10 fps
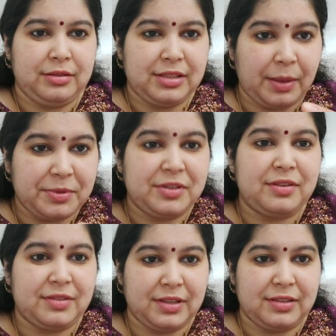
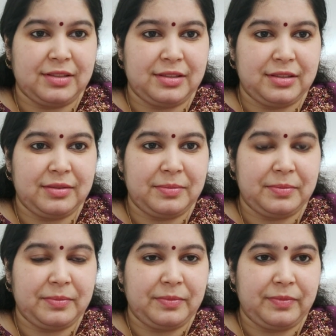substances
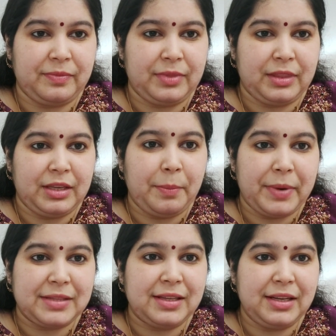
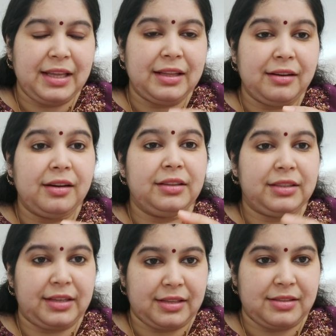present in the
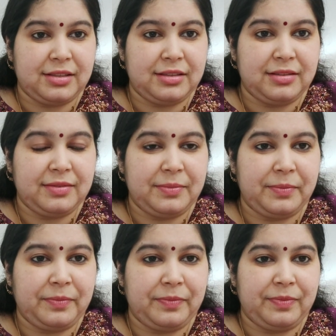earth crust
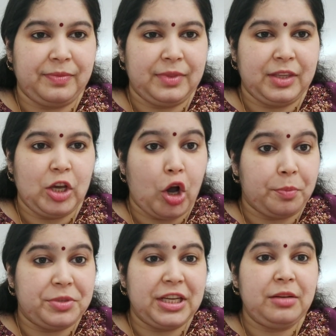
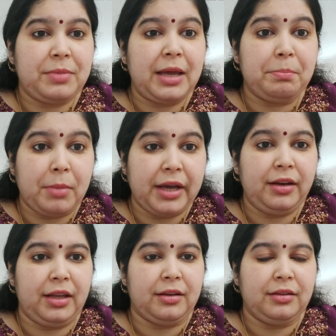obtained by
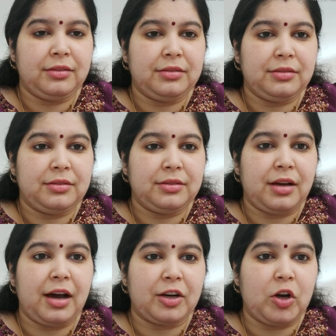mining
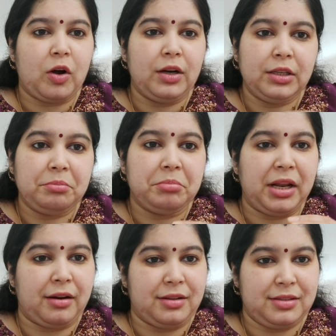are called
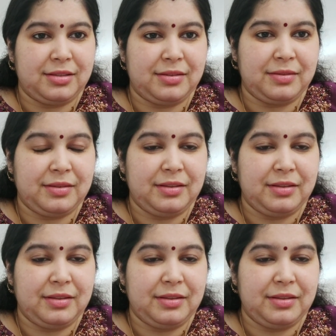minerals.